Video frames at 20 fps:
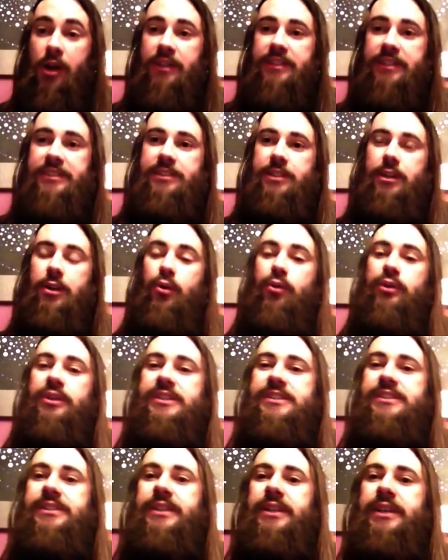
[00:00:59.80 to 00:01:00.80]
So
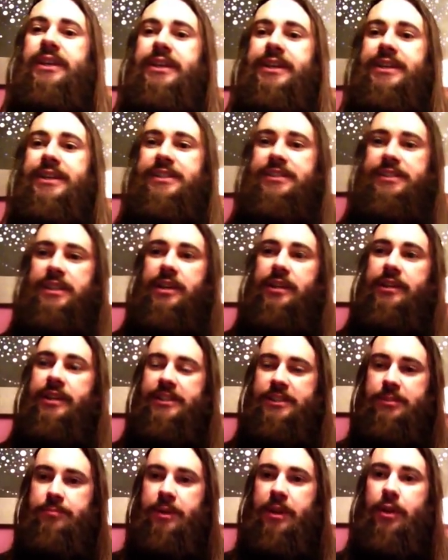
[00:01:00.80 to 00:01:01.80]
the thing is,
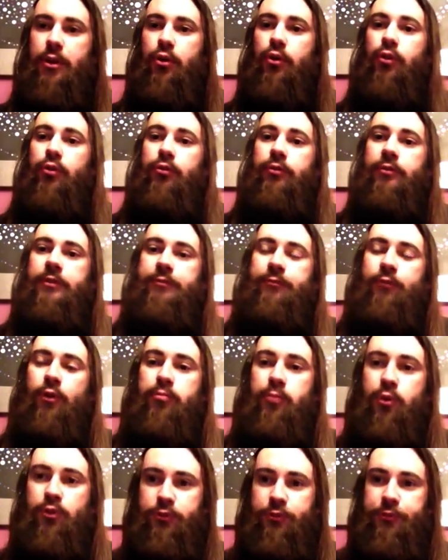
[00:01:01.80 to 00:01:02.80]
that's my goal for
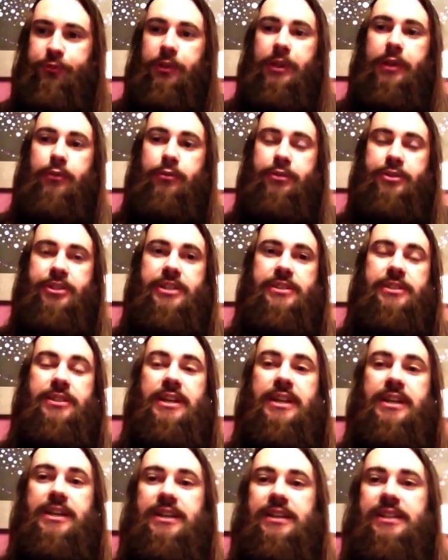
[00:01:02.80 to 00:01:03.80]
most of the languages.
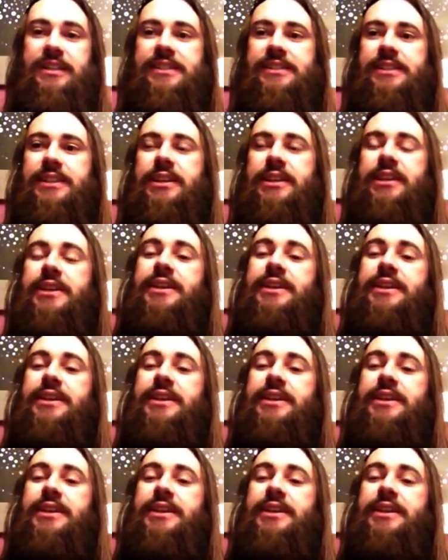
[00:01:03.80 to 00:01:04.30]
The thing